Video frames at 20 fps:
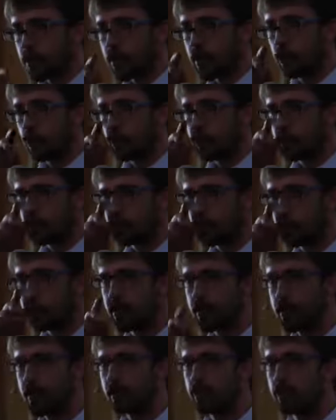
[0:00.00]
in which
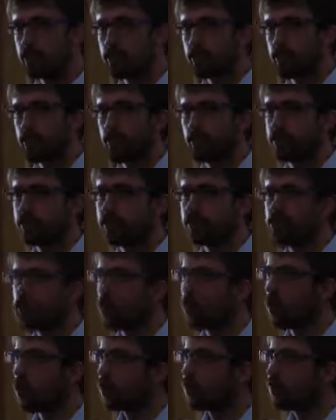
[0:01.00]
we learned the
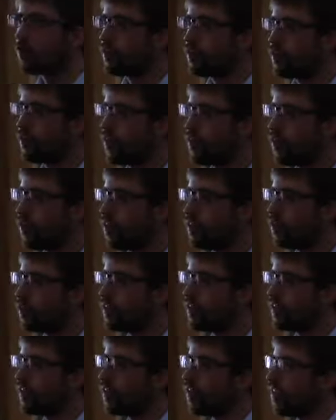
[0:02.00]
geography in the area.
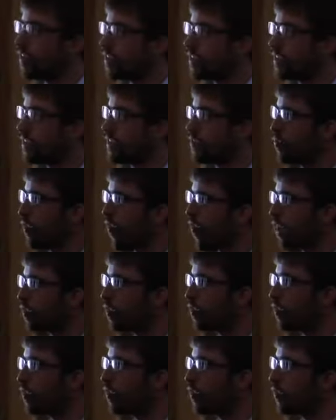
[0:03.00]
We did get to see
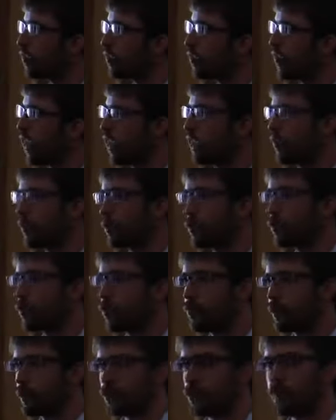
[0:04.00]
penguins. We had to
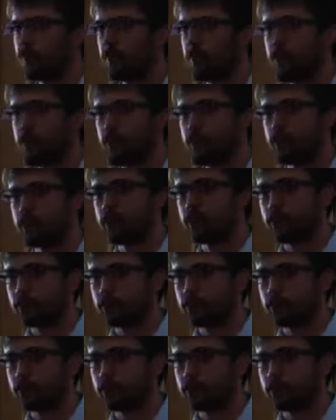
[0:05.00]
include a picture of penguins